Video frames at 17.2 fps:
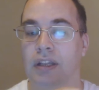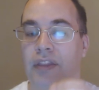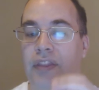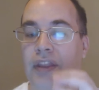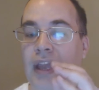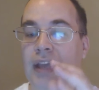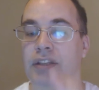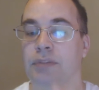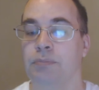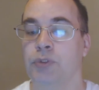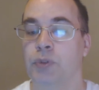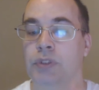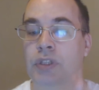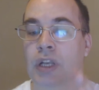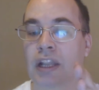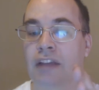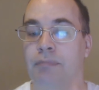Now, the atoms
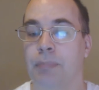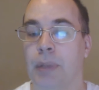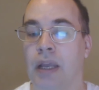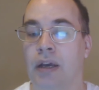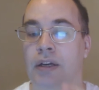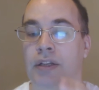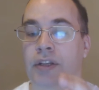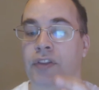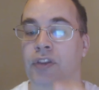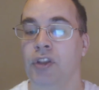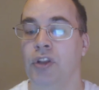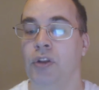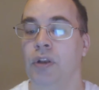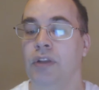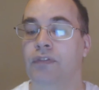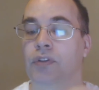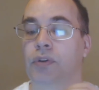which are left behind in the
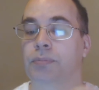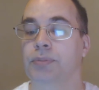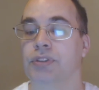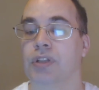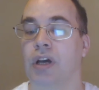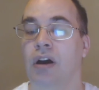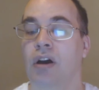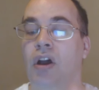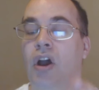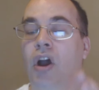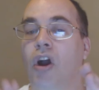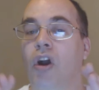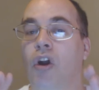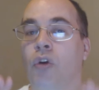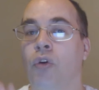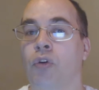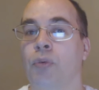newly formed star
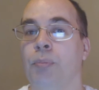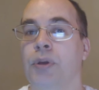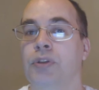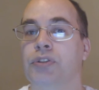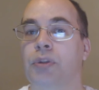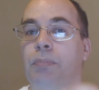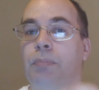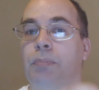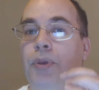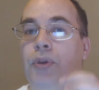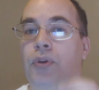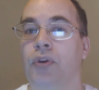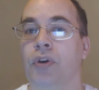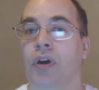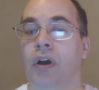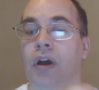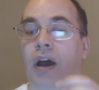are almost
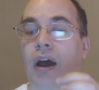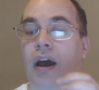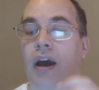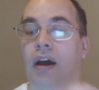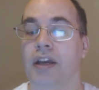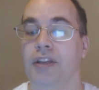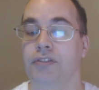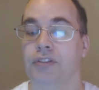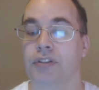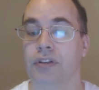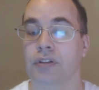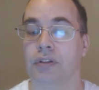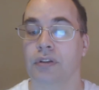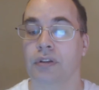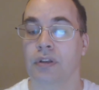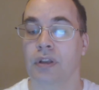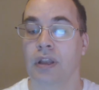pure
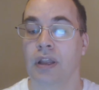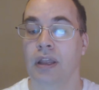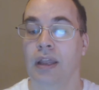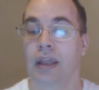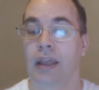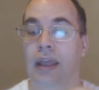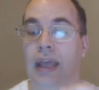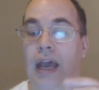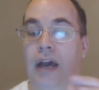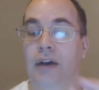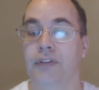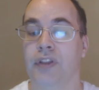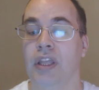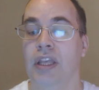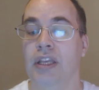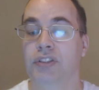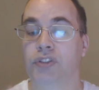hydrogen.
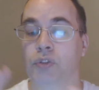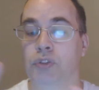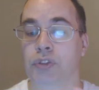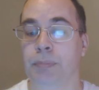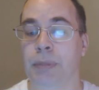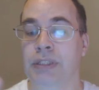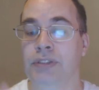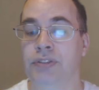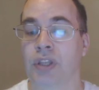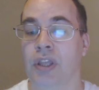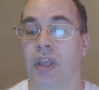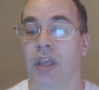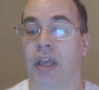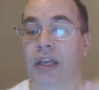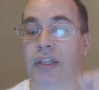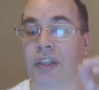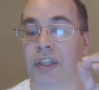However, this also means
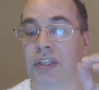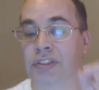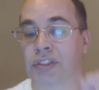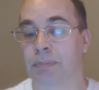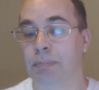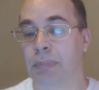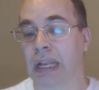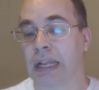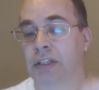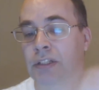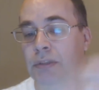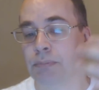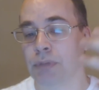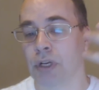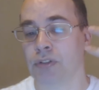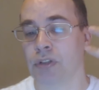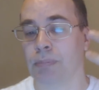that as the
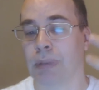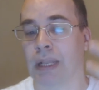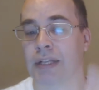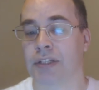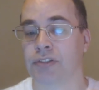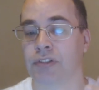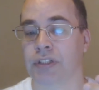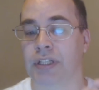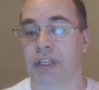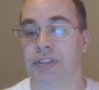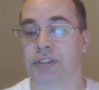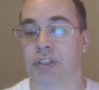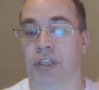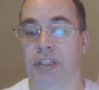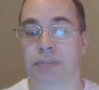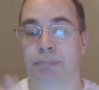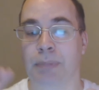protoplanetary
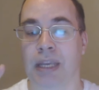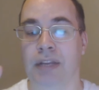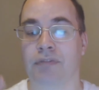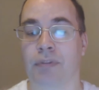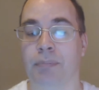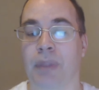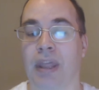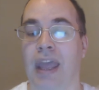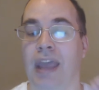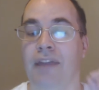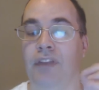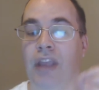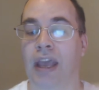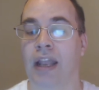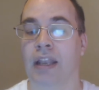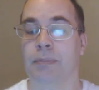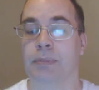disk is made from the
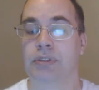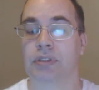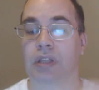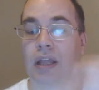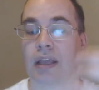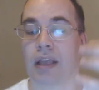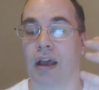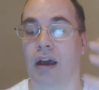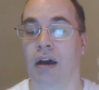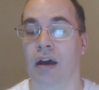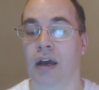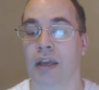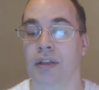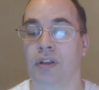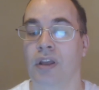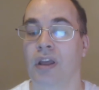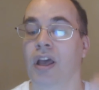heavier elements like
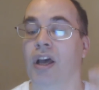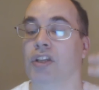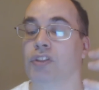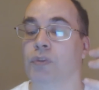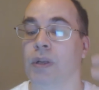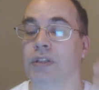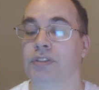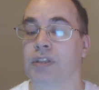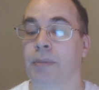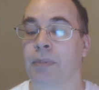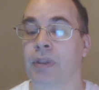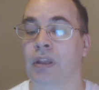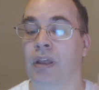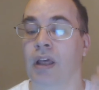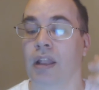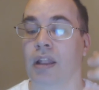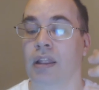iron, as well as some of
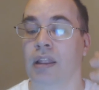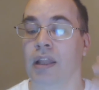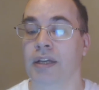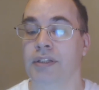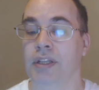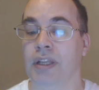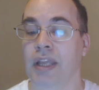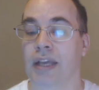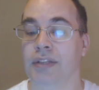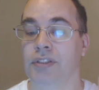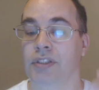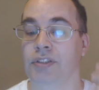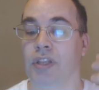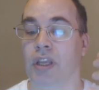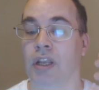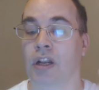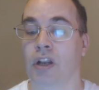the lighter
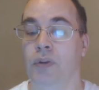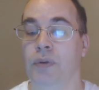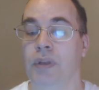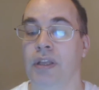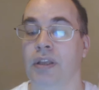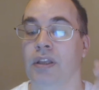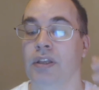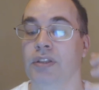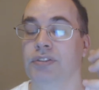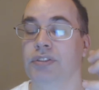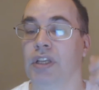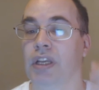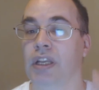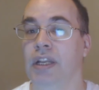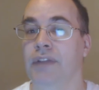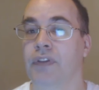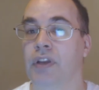gases, including
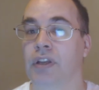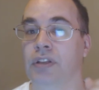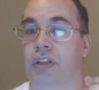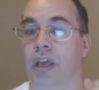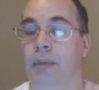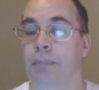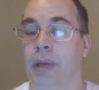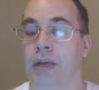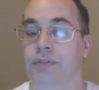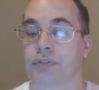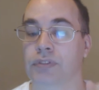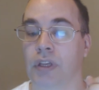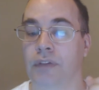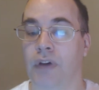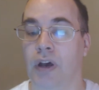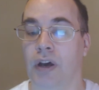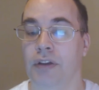significant
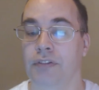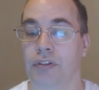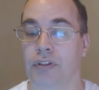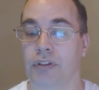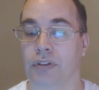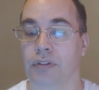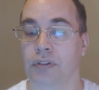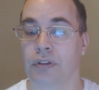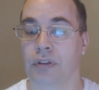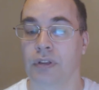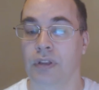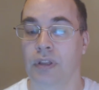amounts of hydrogen.